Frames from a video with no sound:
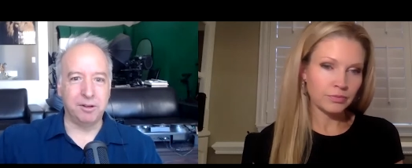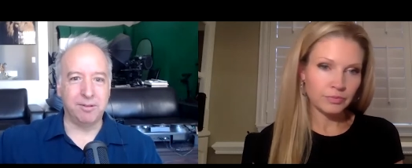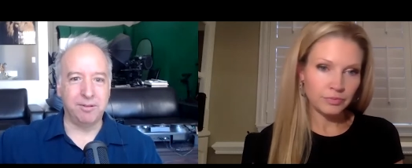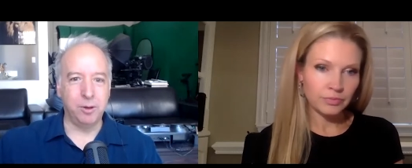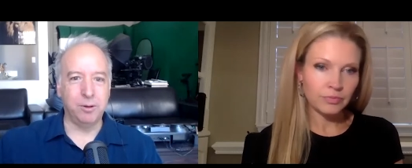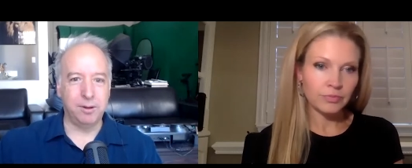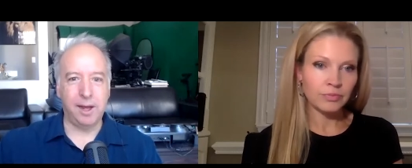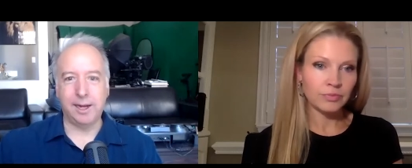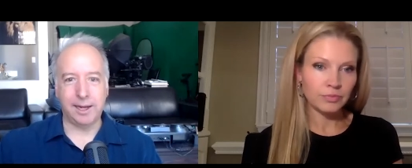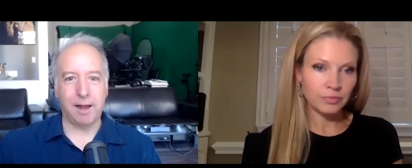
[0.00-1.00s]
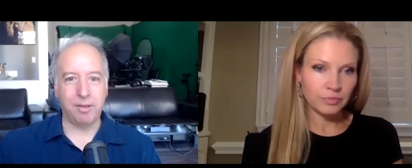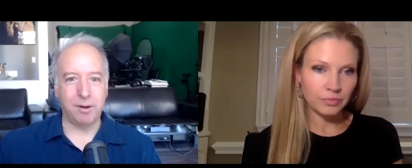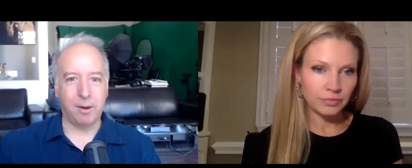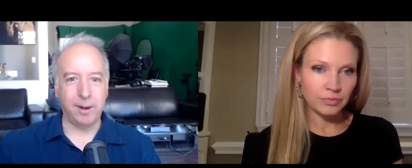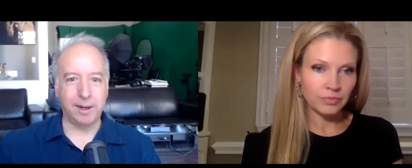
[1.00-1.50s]
Speaker 1: a few taken out there
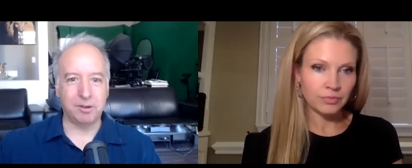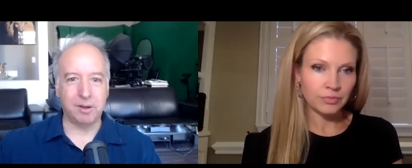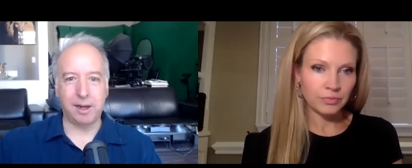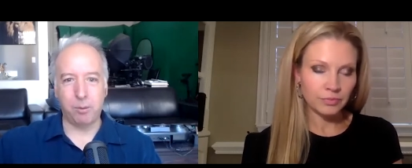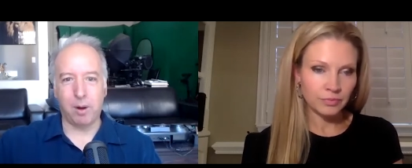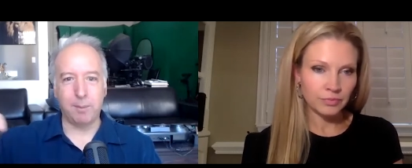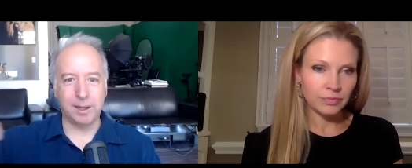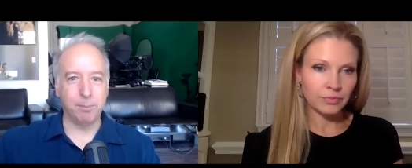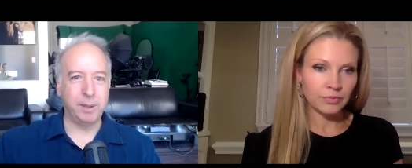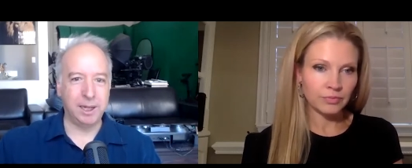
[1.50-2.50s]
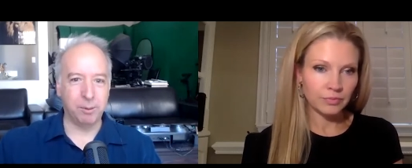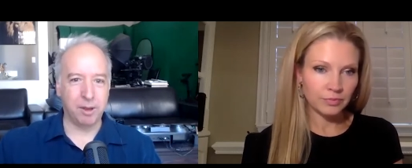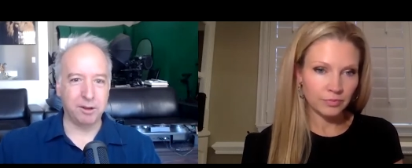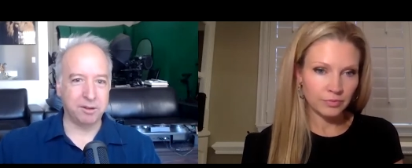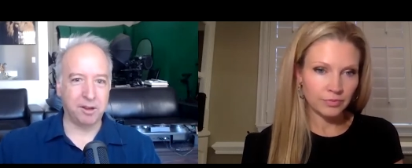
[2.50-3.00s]
already, so I didn't want to be competing with all
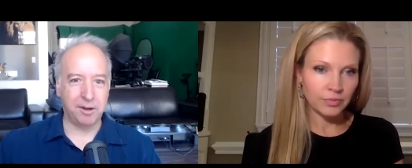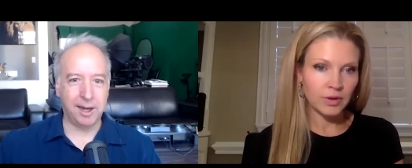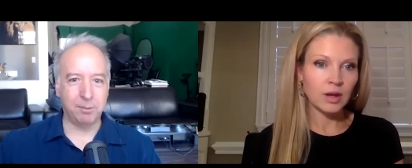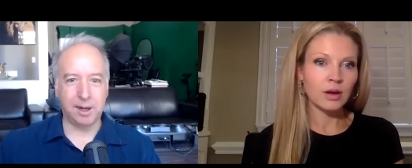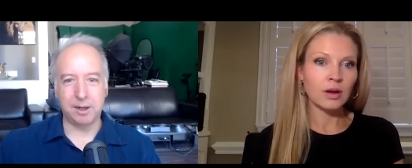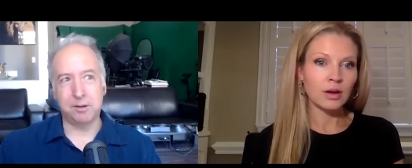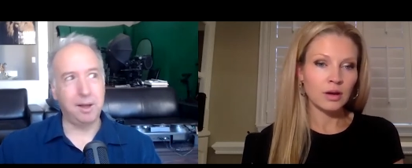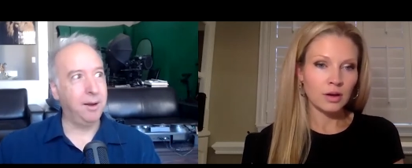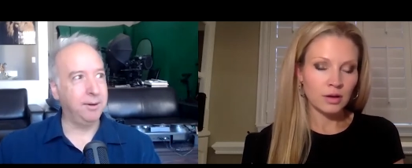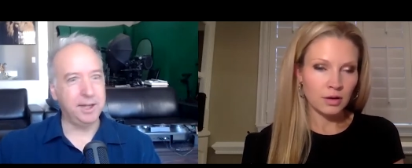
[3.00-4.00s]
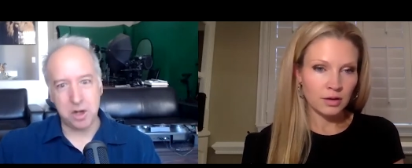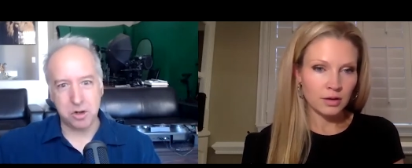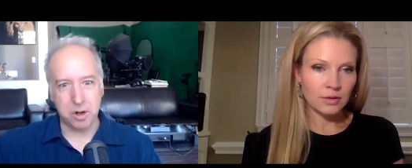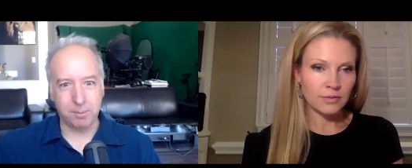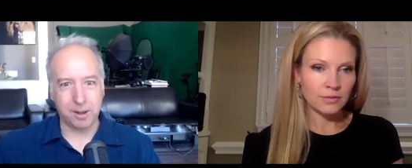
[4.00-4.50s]
these other names. So I just said, oh, DJ
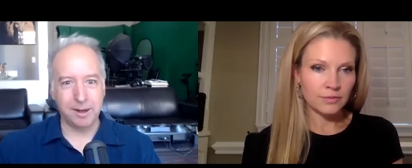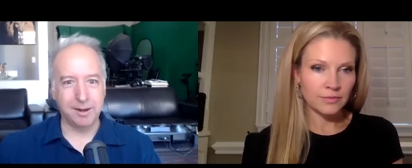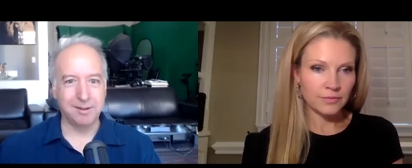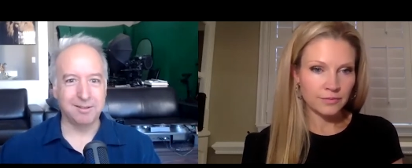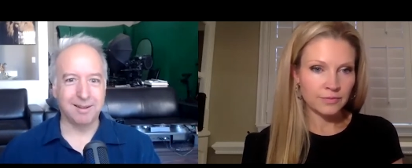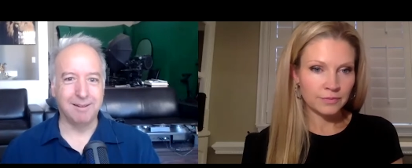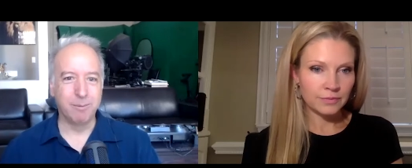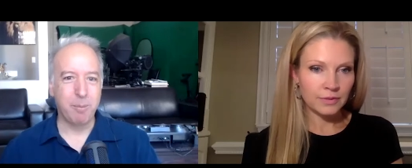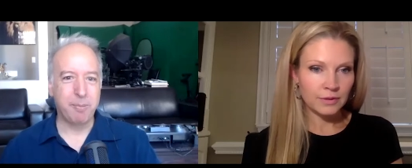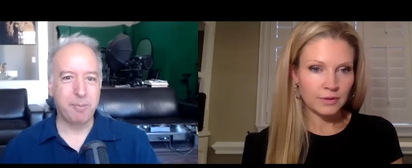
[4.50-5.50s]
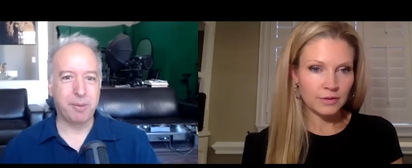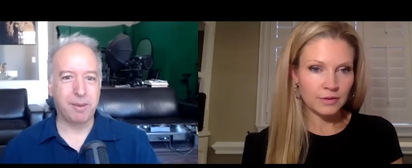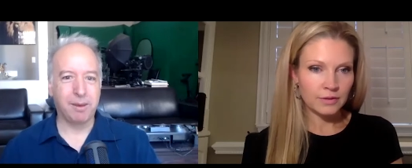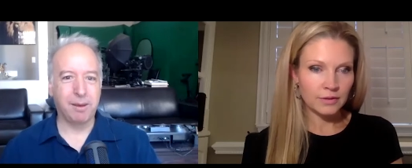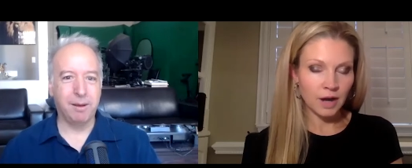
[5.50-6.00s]
Sharpcut. So
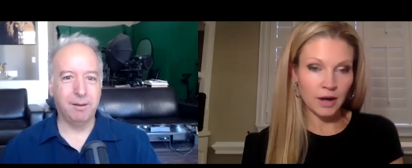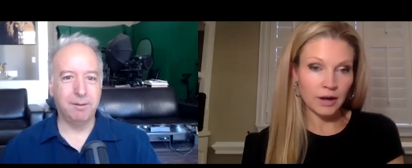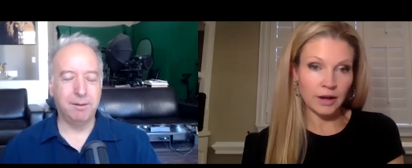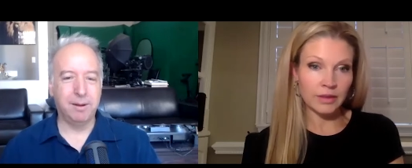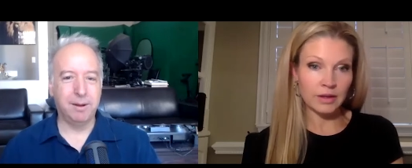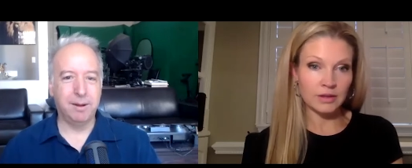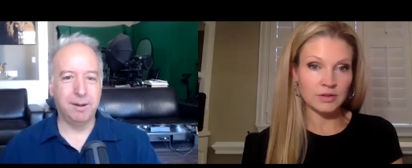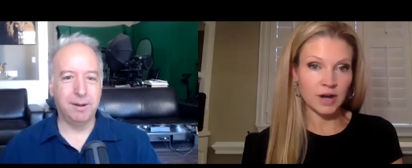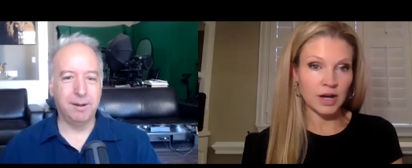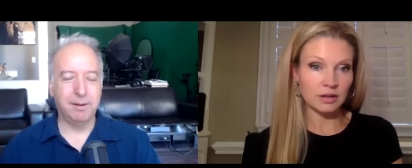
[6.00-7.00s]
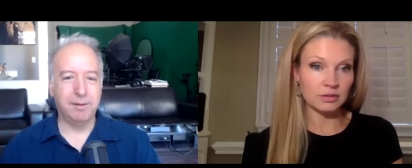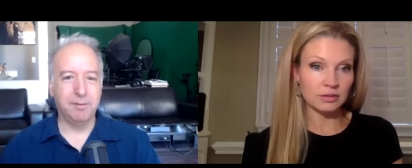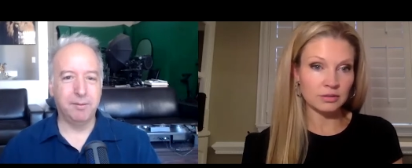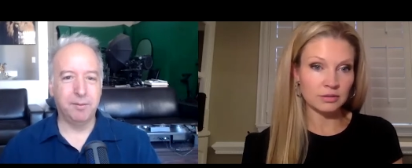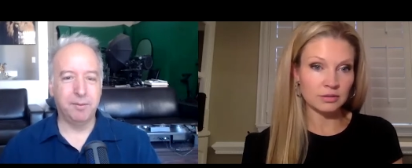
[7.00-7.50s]
Speaker 2: I, I think it's great
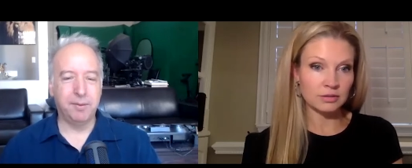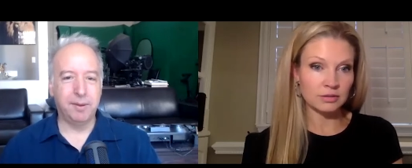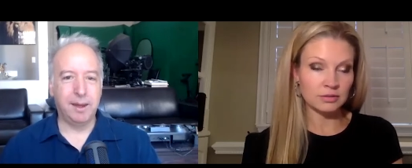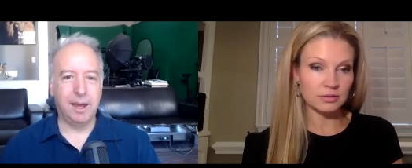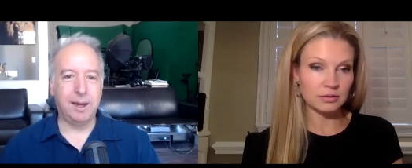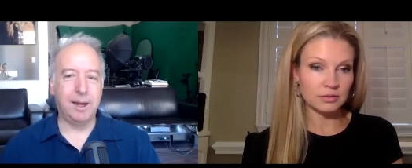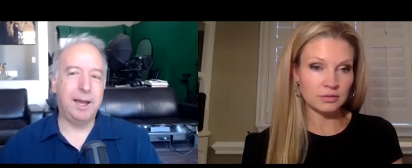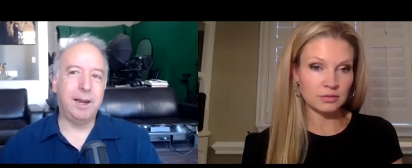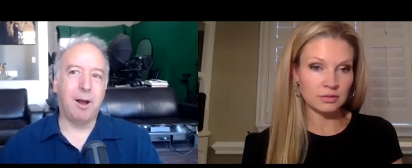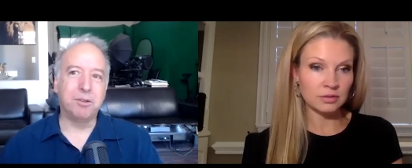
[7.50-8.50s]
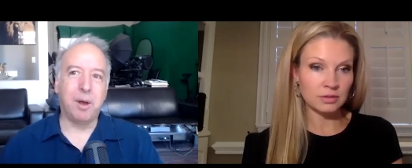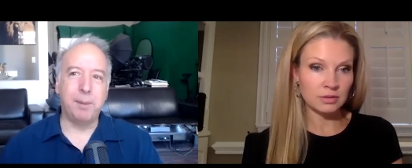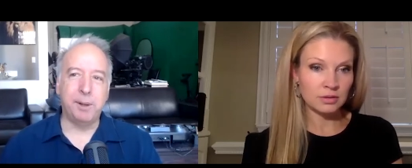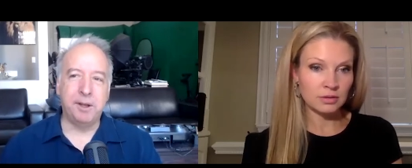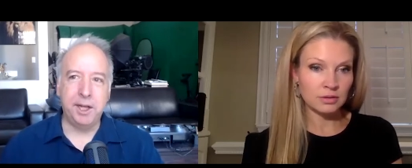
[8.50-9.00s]
Speaker 1: and and also I'd
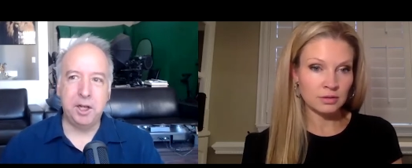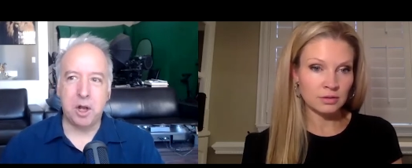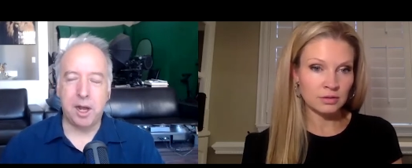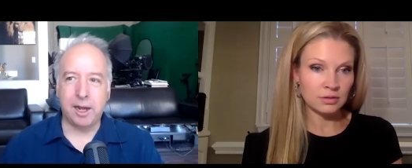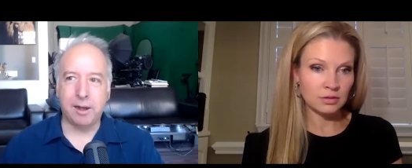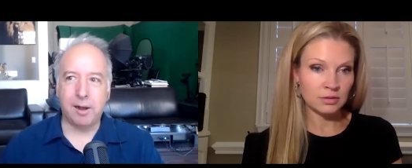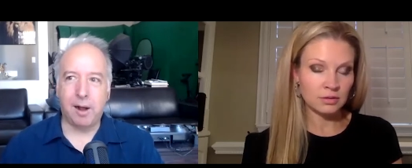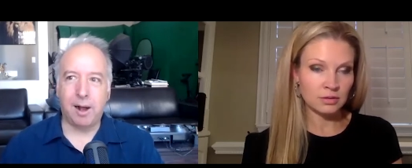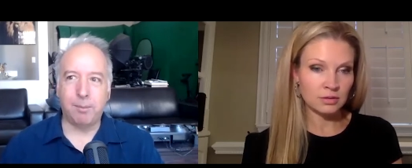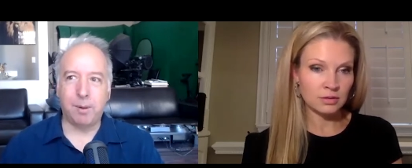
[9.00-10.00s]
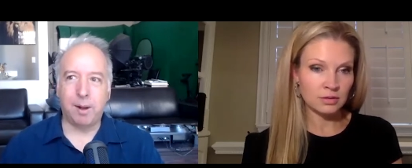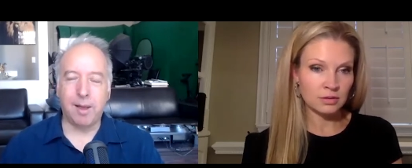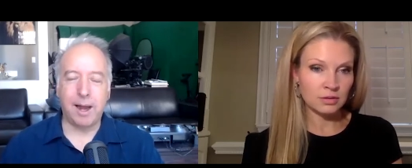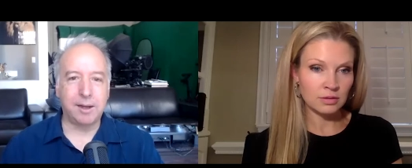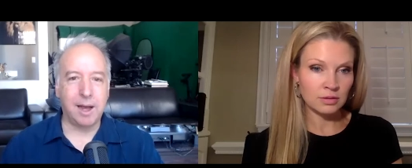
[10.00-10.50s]
been DJing um, a lot
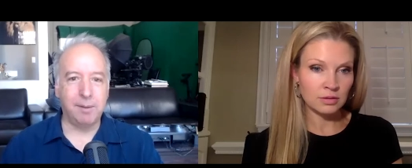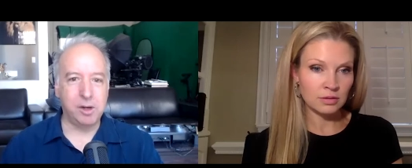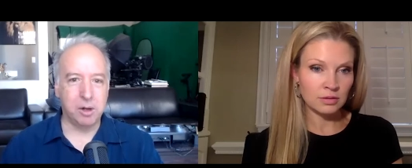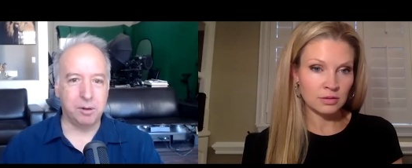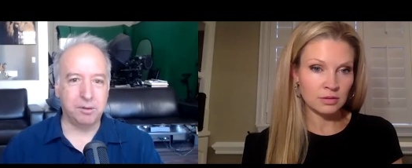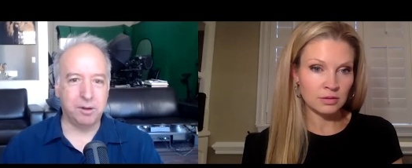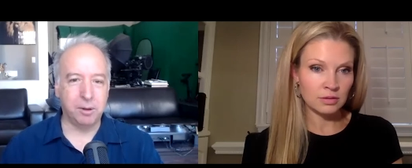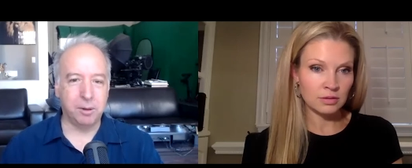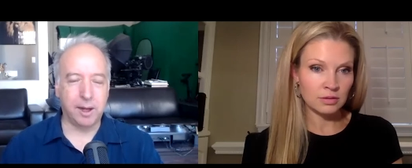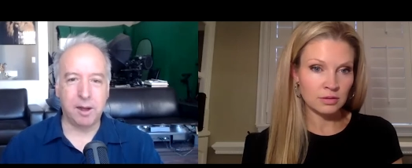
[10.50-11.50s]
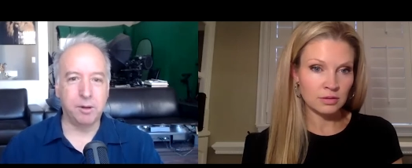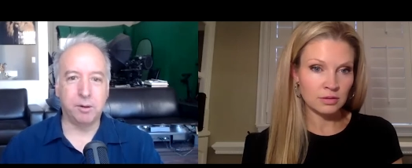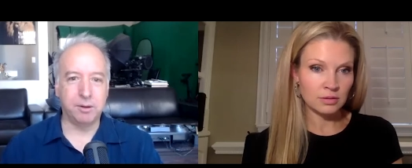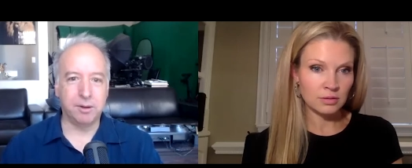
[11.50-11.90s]
of comedy shows too, like hundreds of